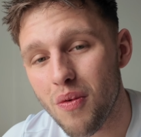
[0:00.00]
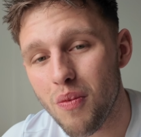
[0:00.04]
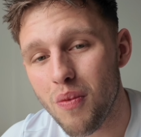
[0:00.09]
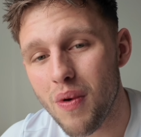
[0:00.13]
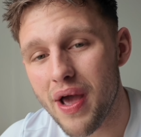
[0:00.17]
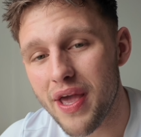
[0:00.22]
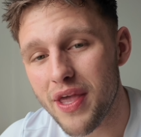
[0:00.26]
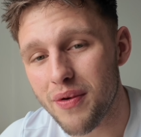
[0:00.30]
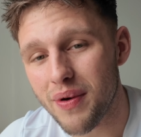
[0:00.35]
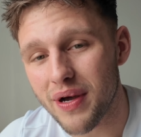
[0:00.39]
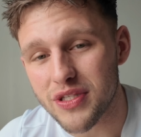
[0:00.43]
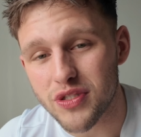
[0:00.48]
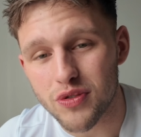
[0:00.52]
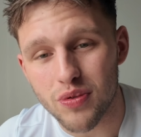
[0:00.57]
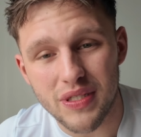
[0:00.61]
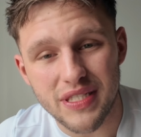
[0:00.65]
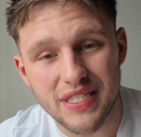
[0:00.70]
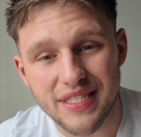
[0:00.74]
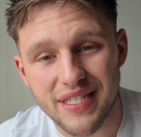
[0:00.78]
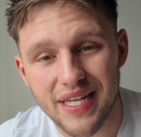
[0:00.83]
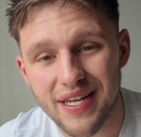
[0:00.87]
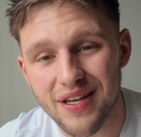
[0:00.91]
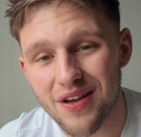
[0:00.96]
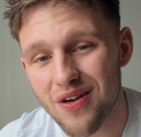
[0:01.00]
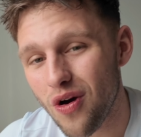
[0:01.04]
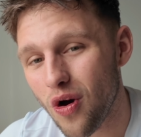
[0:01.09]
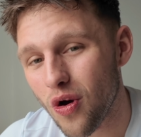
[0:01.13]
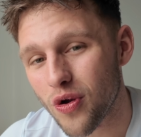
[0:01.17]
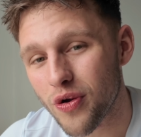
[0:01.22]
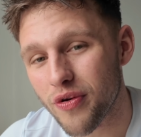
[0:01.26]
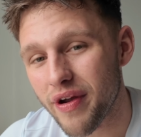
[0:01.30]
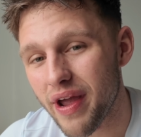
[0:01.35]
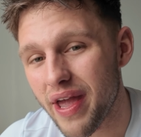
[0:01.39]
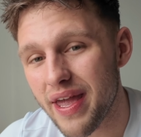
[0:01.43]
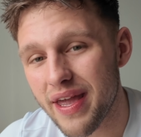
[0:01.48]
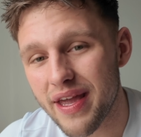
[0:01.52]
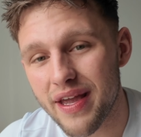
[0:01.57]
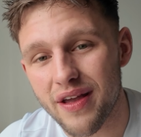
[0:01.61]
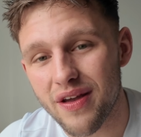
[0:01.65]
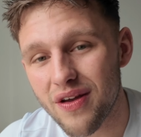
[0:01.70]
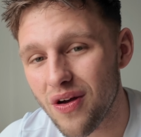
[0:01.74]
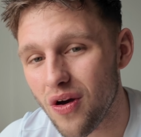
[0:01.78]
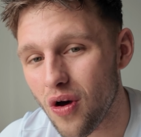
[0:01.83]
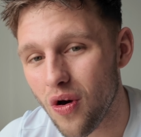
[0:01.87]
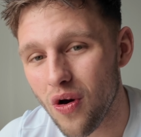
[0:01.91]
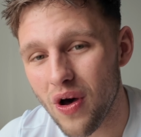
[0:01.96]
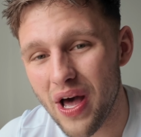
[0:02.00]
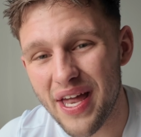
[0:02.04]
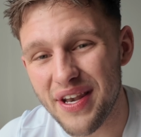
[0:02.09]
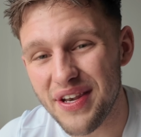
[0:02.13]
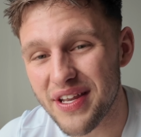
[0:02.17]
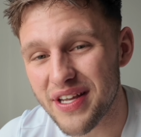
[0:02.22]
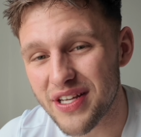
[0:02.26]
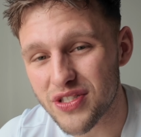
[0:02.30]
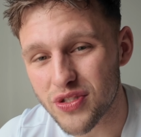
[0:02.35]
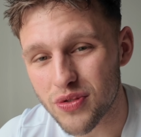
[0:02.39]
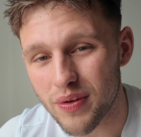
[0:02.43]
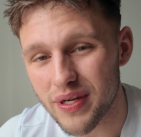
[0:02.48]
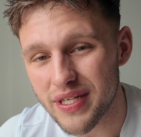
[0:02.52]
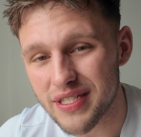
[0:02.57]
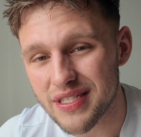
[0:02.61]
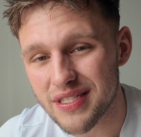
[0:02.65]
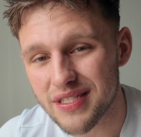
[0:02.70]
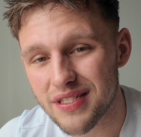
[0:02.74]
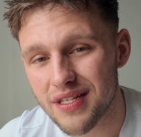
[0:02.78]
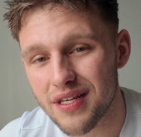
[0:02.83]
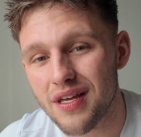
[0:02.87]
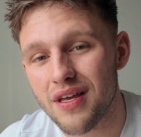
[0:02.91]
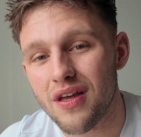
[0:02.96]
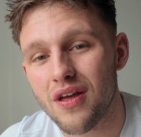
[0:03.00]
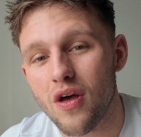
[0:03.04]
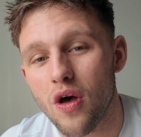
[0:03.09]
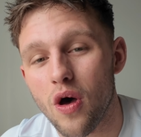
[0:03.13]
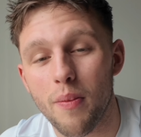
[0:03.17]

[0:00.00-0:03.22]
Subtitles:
where you are twisting or creating or ending a twist